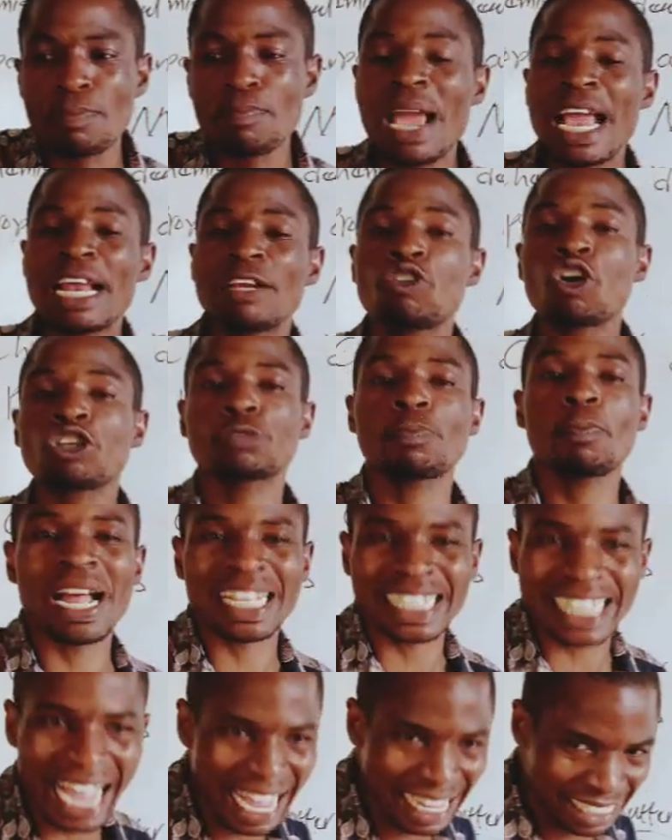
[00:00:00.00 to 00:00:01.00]
made those
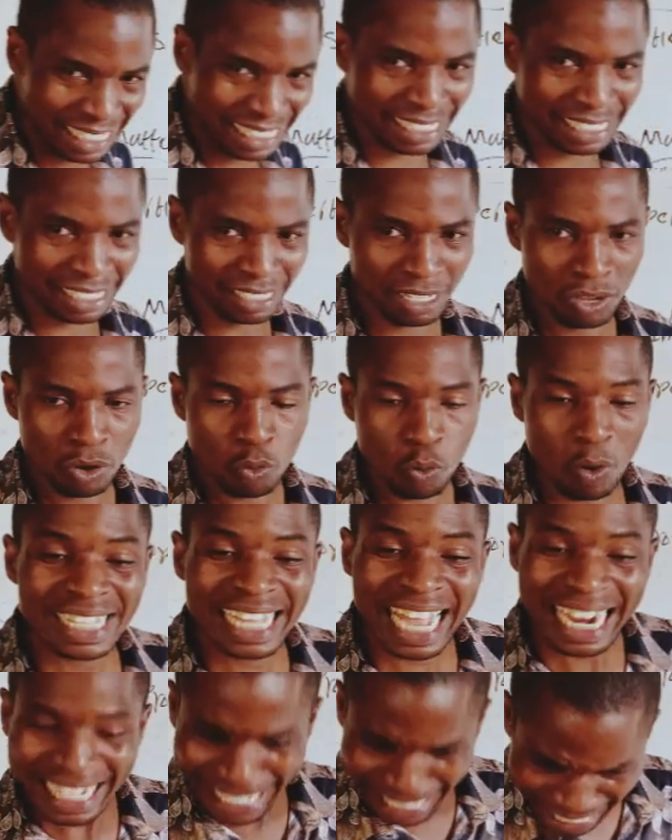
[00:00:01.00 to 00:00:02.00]
matters. What
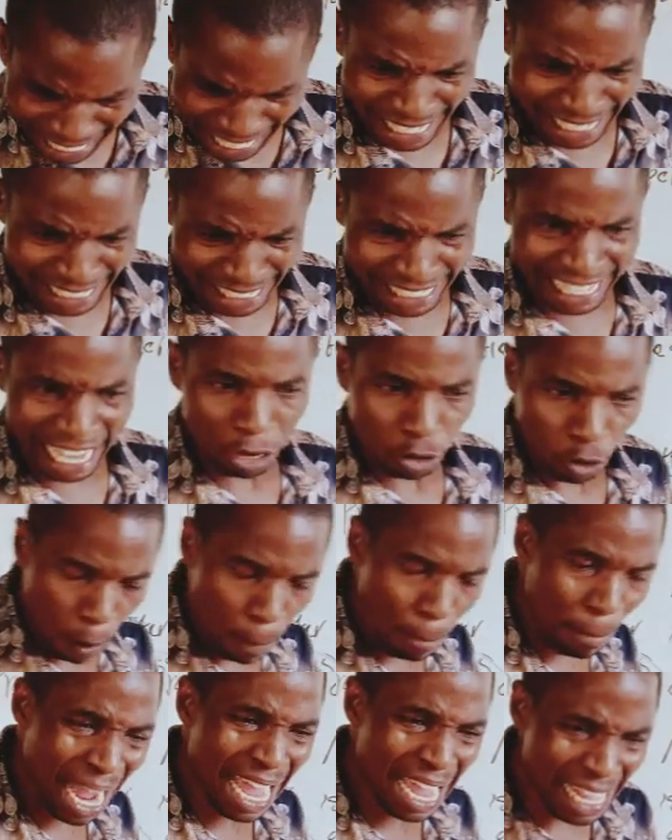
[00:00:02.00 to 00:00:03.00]
are the things that
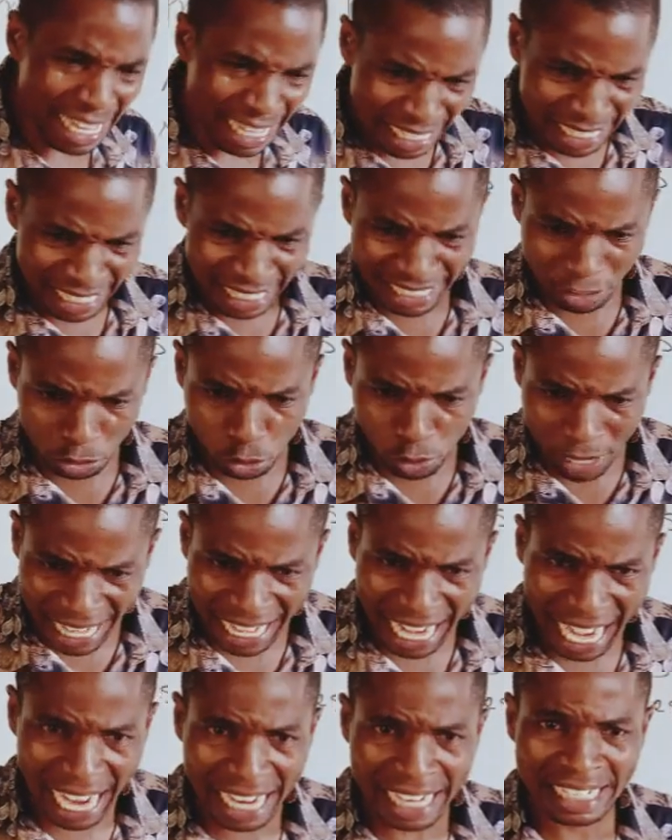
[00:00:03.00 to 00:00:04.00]
combine
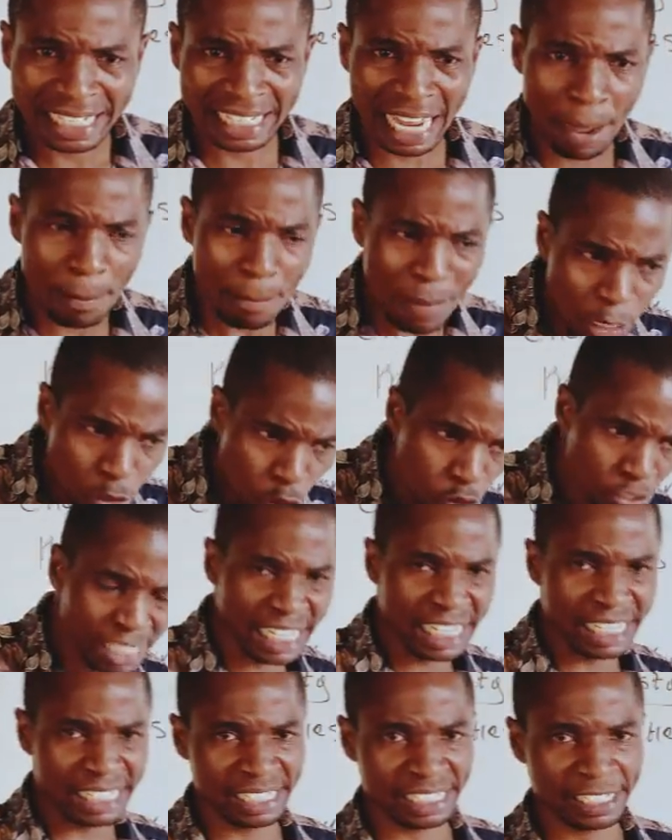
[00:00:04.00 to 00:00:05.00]
together that made those
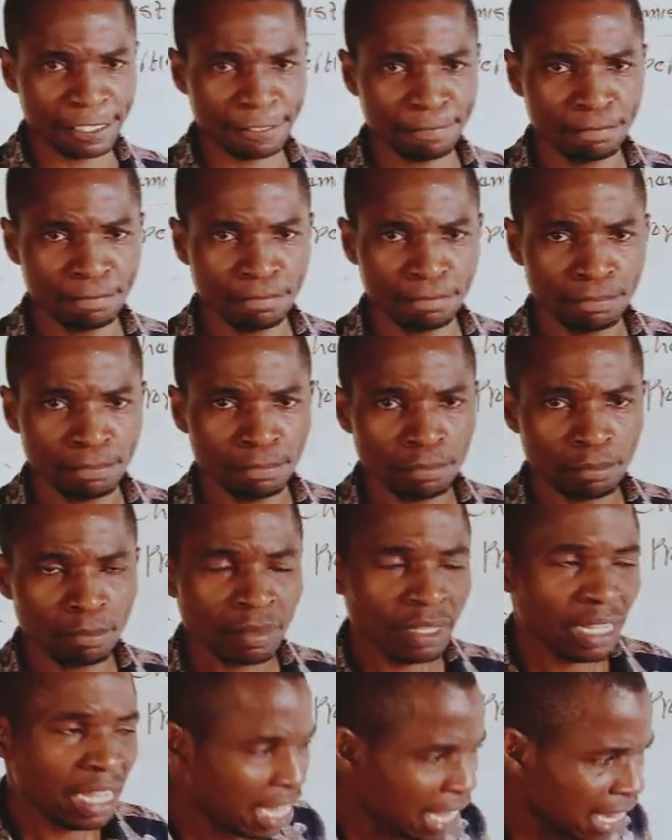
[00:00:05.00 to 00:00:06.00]
things?
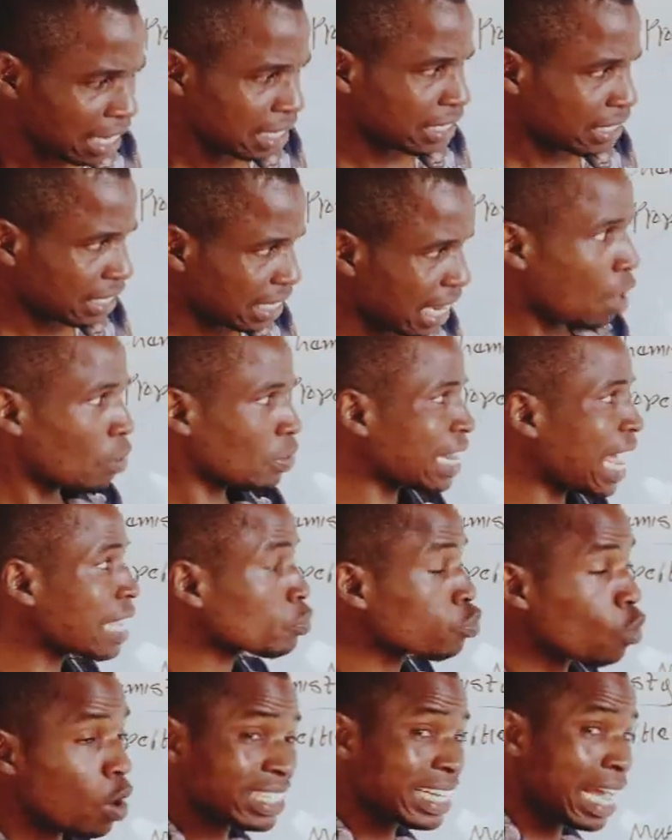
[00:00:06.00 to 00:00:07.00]
Now, that's
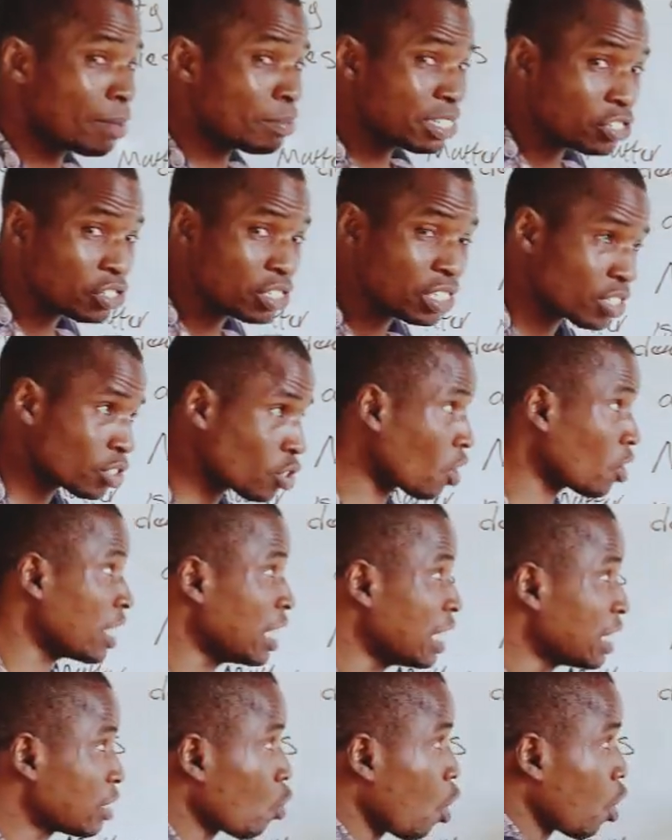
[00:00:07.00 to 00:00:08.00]
what chemistry
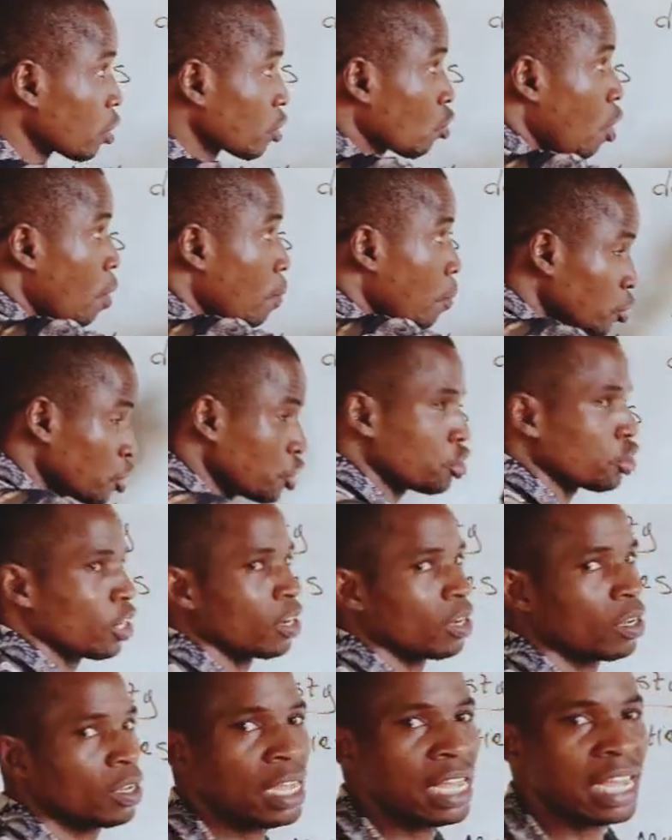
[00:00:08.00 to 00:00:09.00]
is what?
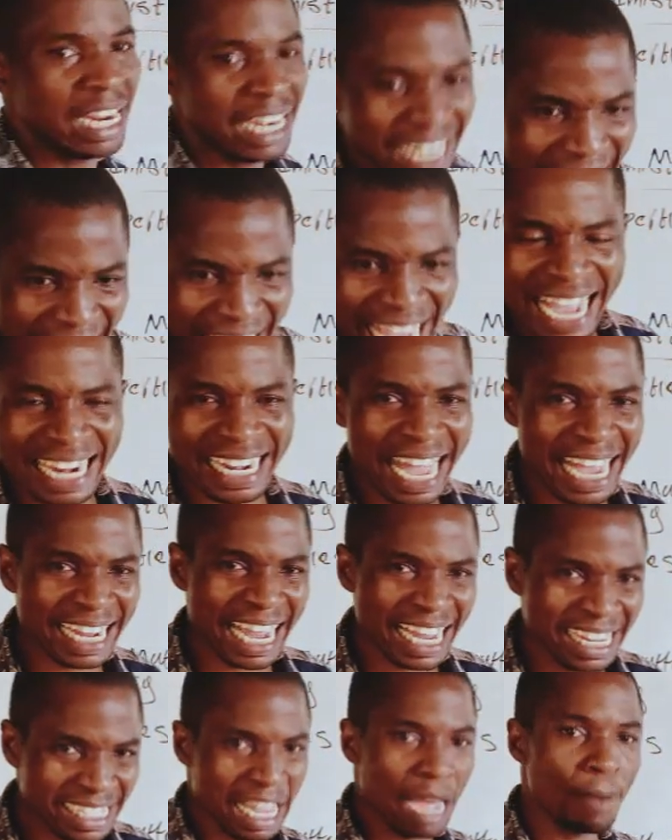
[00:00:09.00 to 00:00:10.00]
Composition. Like
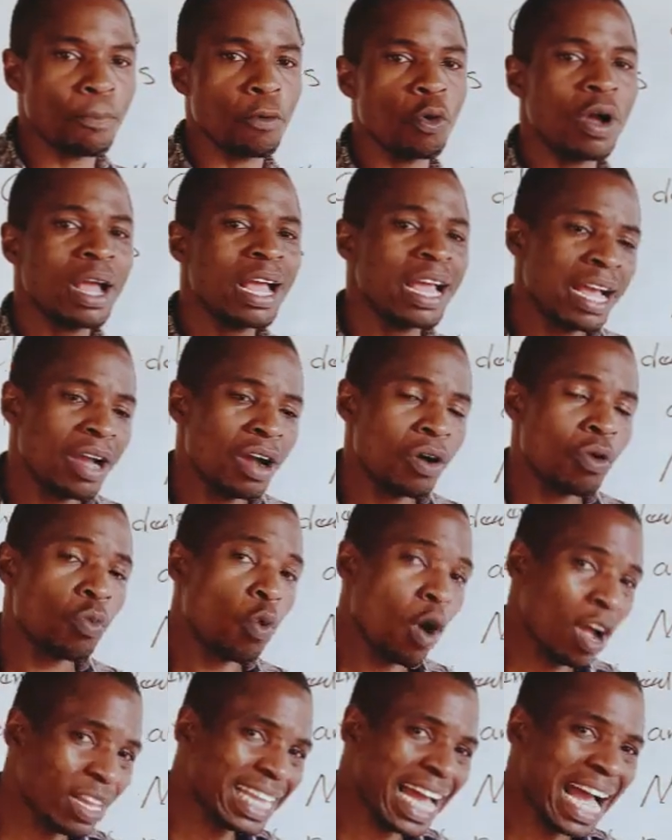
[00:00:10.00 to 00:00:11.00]
example,
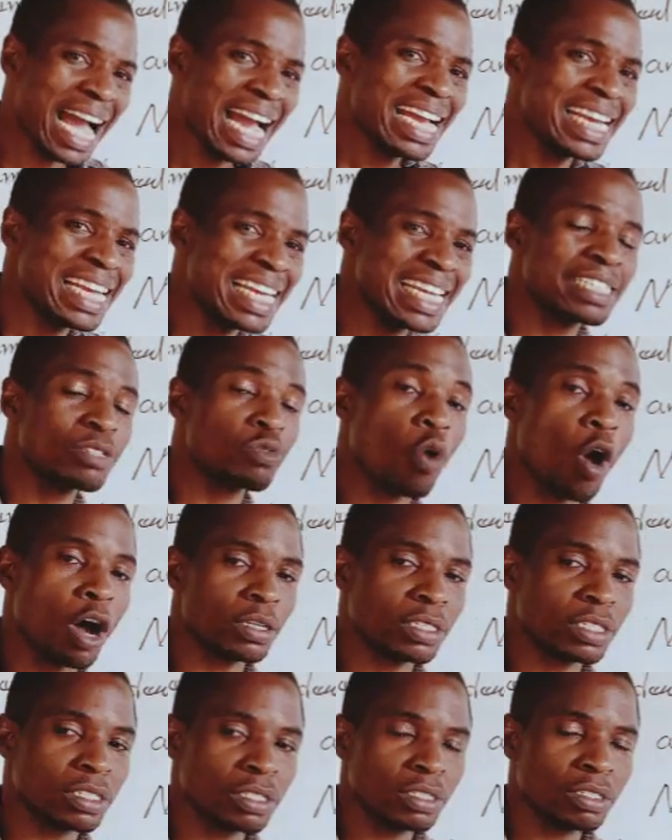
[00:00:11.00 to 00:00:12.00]
water is
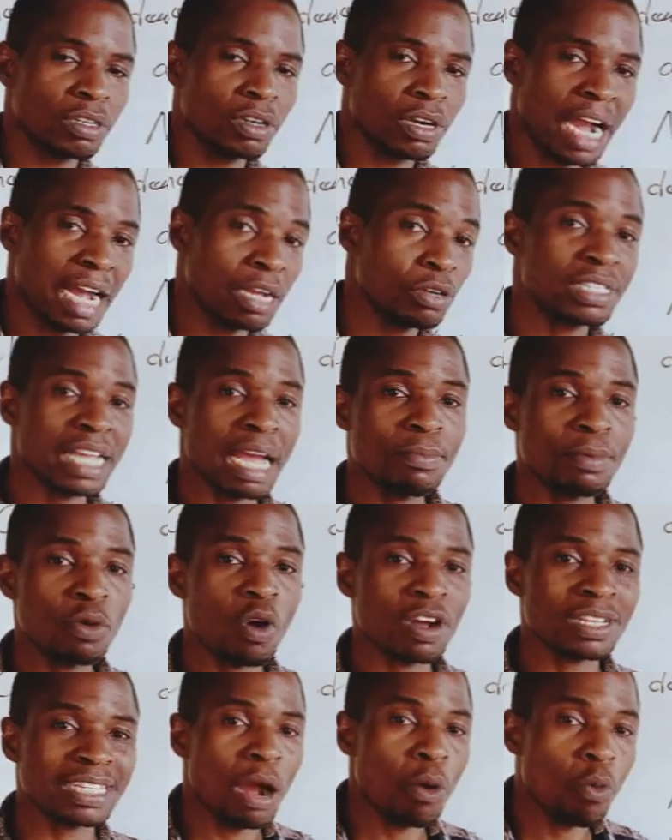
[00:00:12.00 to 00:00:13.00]
what? Can you tell me
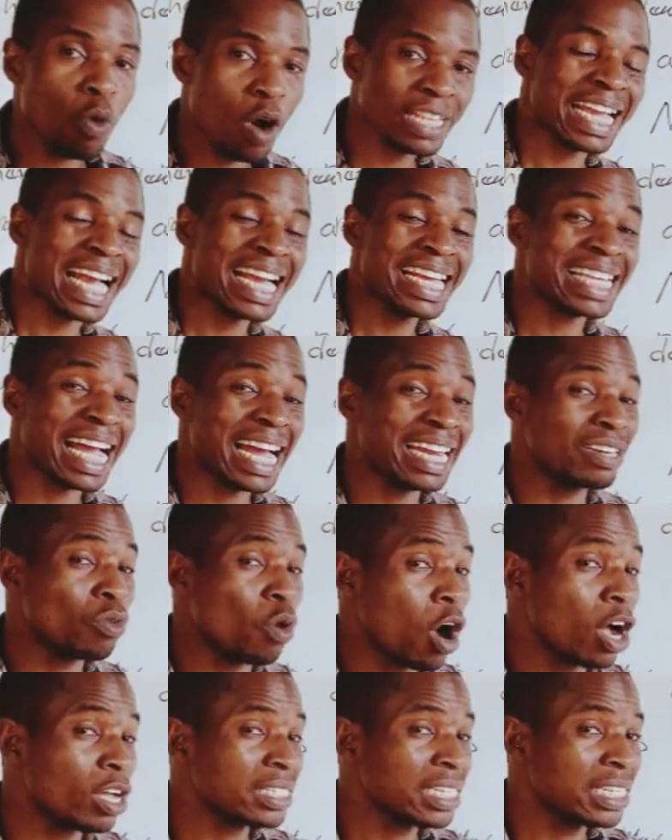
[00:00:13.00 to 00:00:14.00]
water? Water is
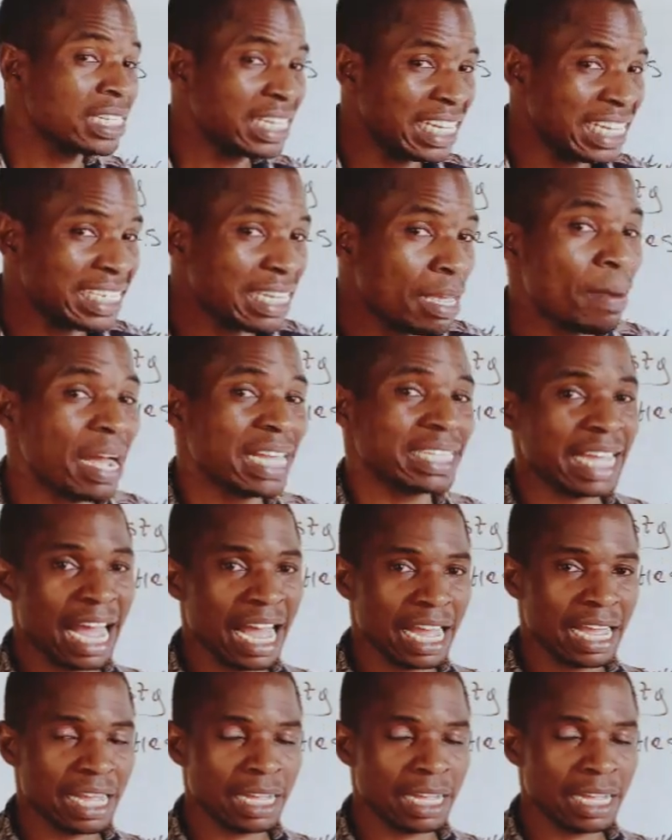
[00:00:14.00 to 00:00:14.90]
what? Is a matter.